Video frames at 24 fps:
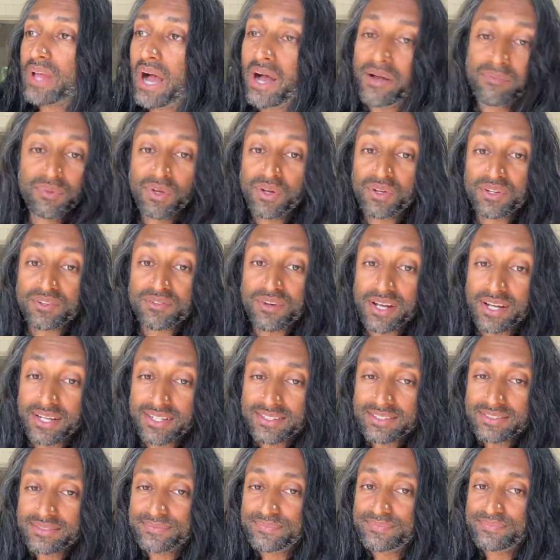I'm not
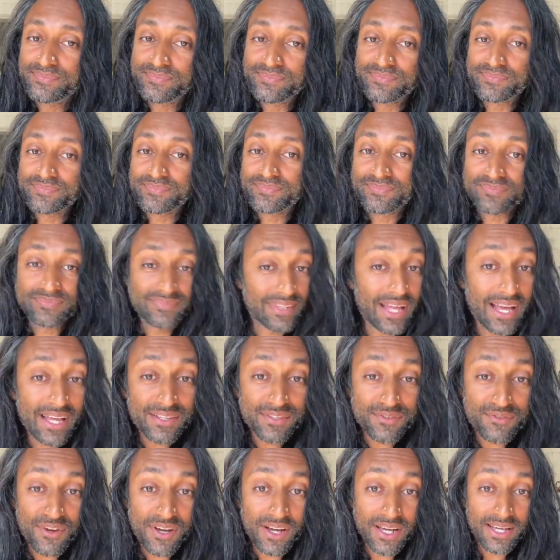erect.
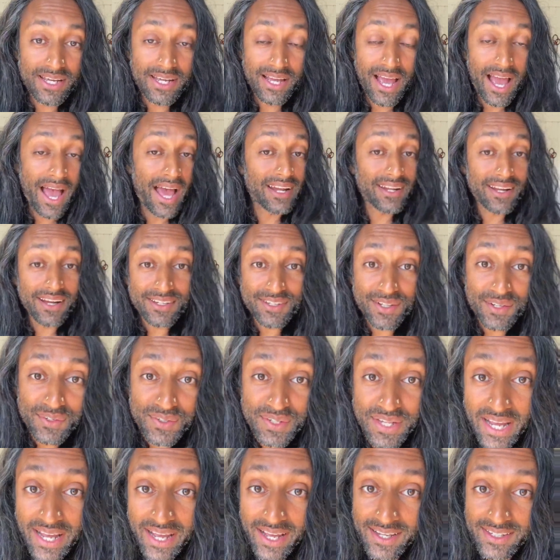That's right. And I don't
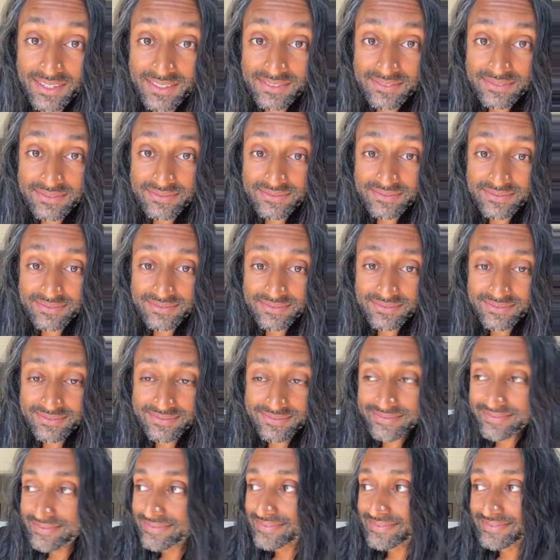care.
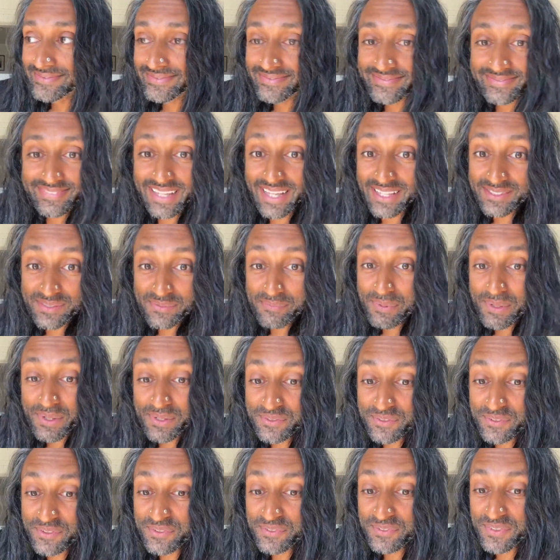That's the
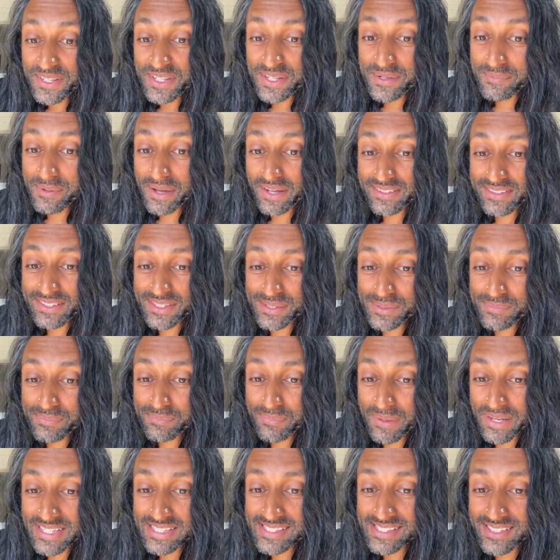beautiful thing about these
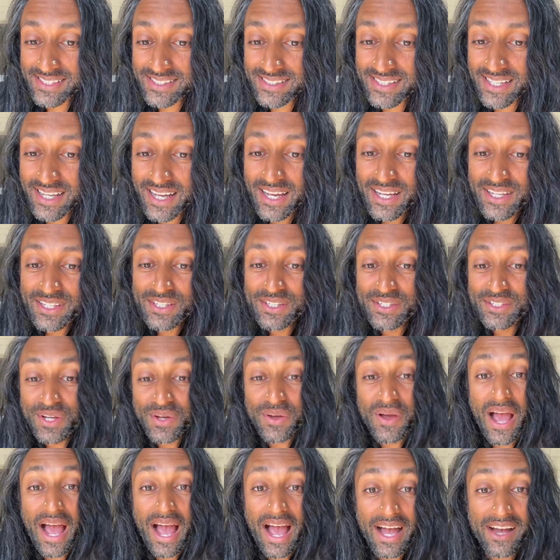spaces. You
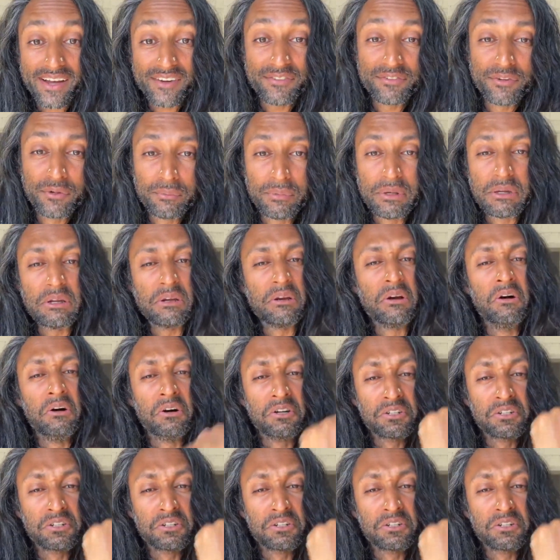don't have to be